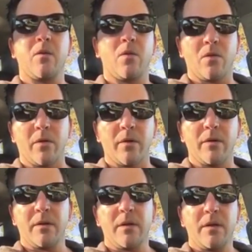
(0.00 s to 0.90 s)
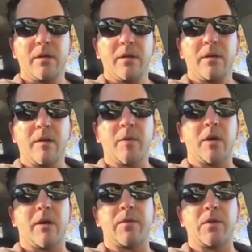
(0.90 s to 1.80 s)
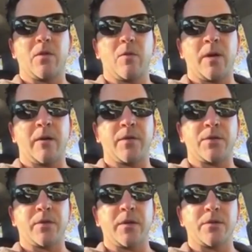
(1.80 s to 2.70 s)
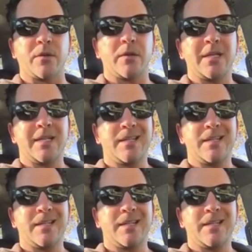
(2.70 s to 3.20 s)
or I'm going to offer you the home office structure.